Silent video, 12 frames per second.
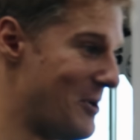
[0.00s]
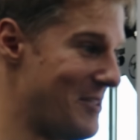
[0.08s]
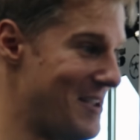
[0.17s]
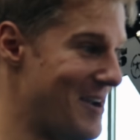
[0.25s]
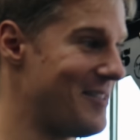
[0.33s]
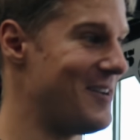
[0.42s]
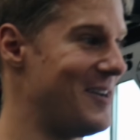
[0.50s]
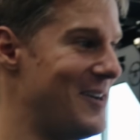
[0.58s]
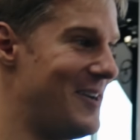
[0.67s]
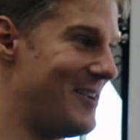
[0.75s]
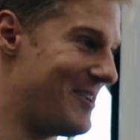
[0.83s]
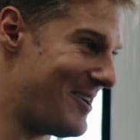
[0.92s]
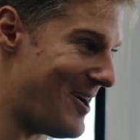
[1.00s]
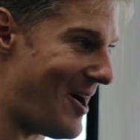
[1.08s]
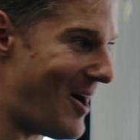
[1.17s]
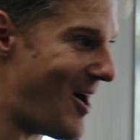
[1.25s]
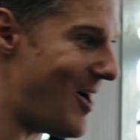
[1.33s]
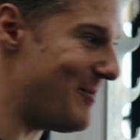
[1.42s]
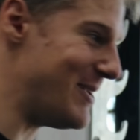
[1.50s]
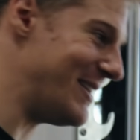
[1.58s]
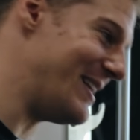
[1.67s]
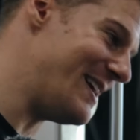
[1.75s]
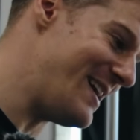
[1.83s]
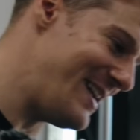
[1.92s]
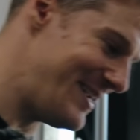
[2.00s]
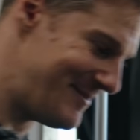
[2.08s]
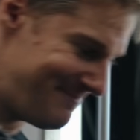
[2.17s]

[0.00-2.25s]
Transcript: one of the other commonly,